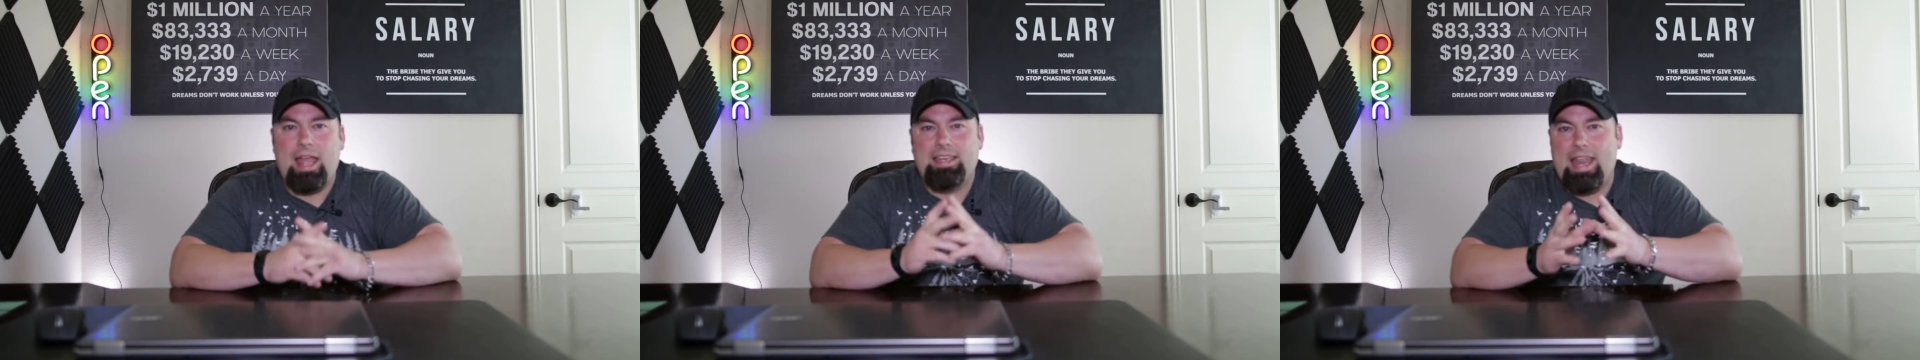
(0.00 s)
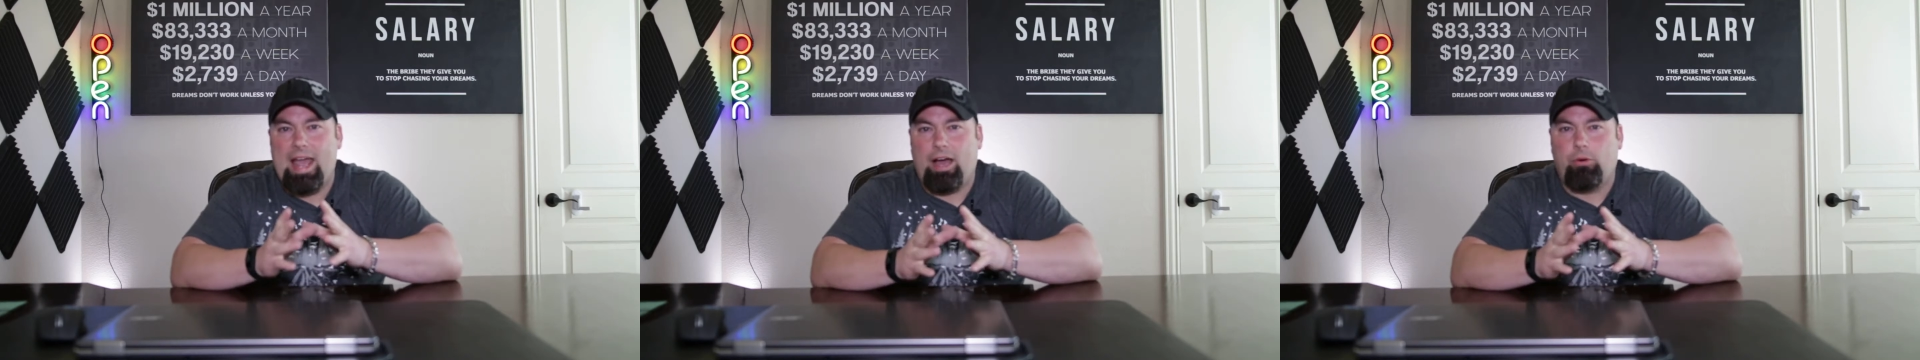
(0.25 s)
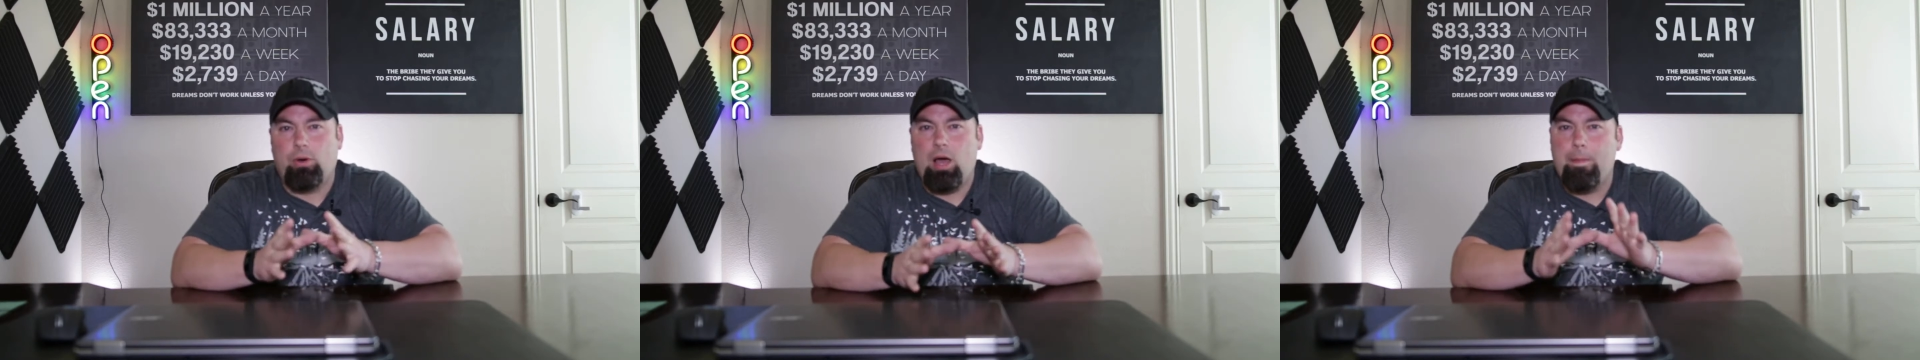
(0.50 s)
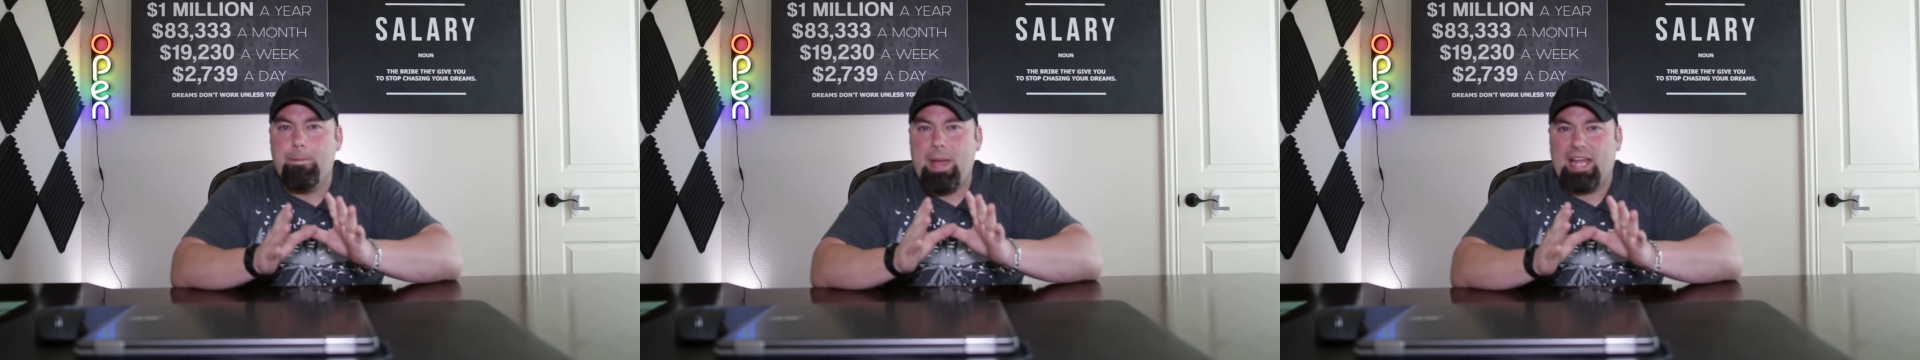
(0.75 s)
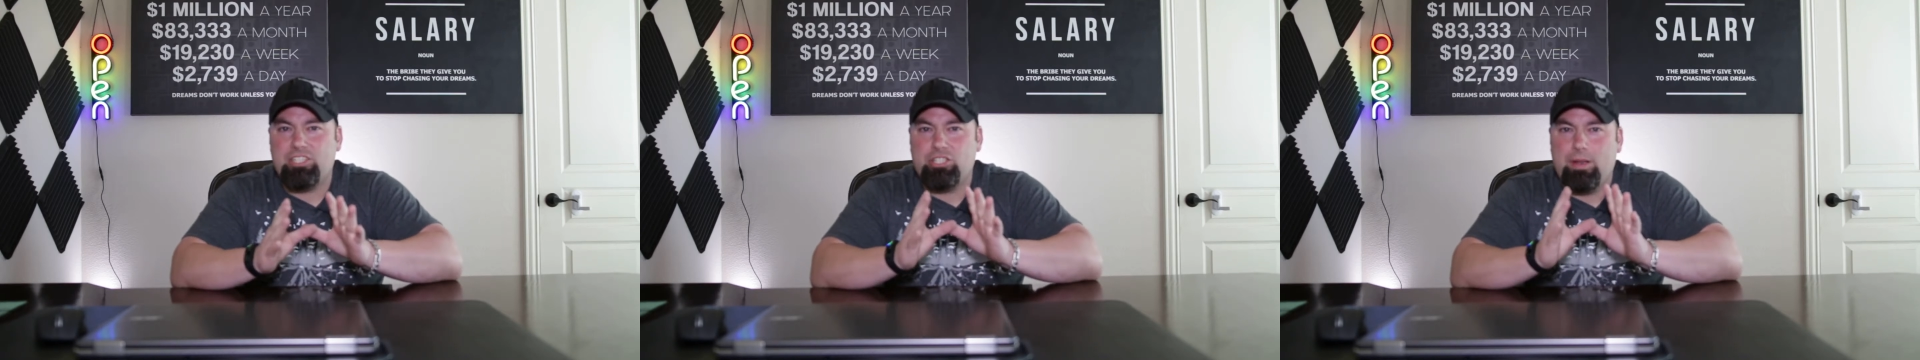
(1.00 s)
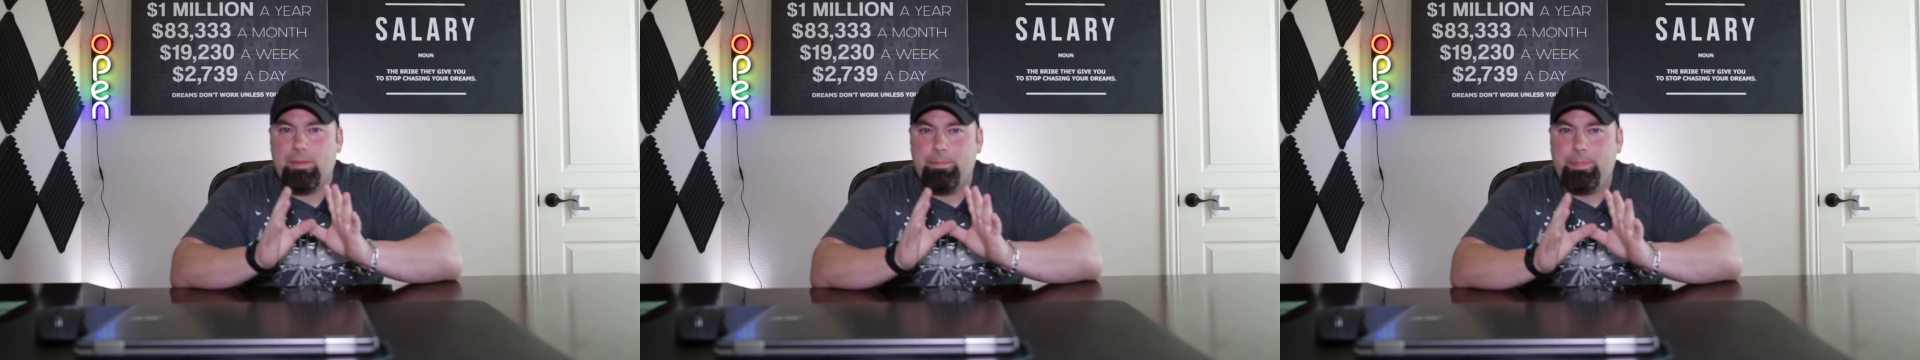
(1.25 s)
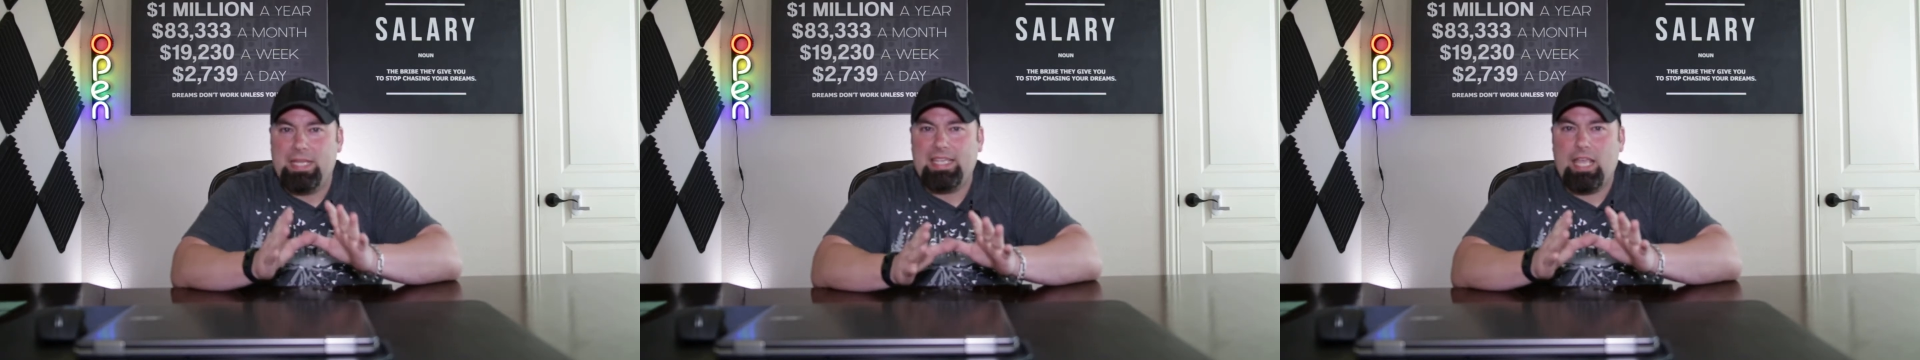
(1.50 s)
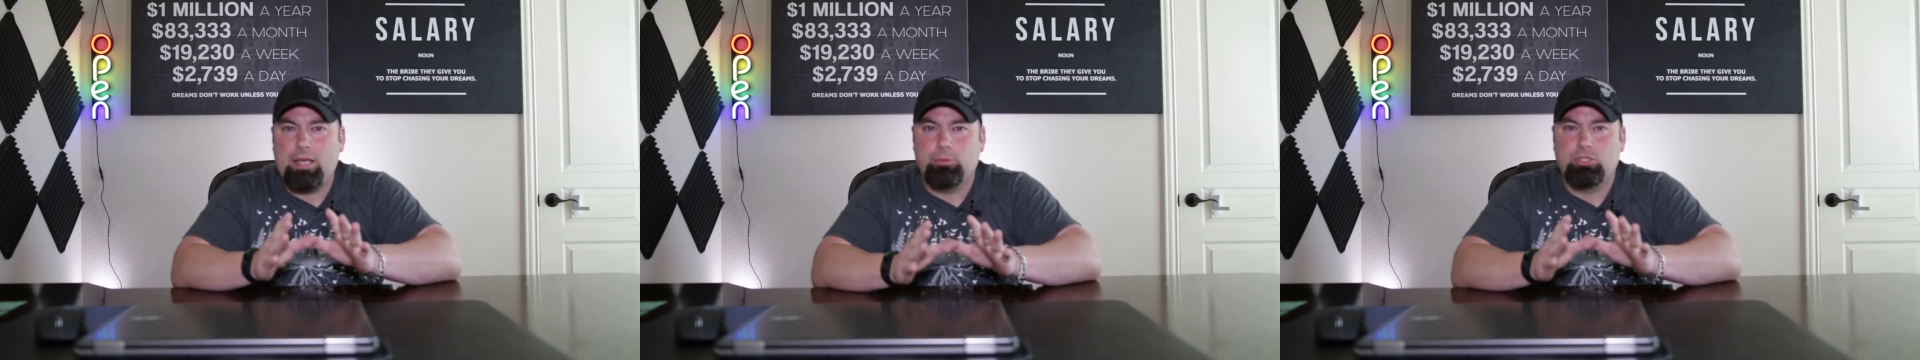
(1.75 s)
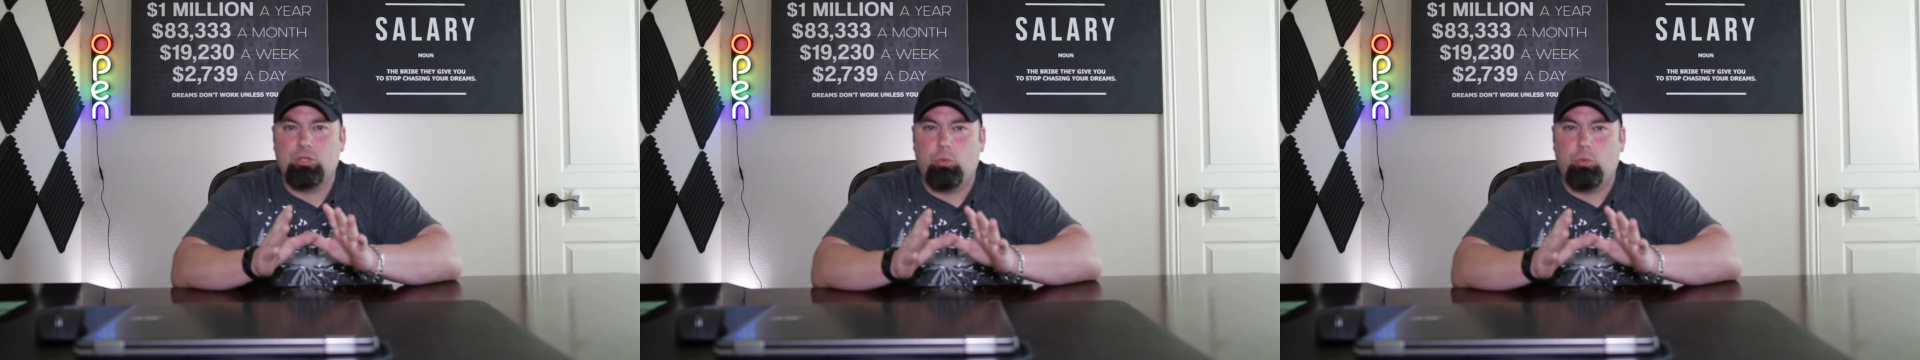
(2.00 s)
Now, imagine being able to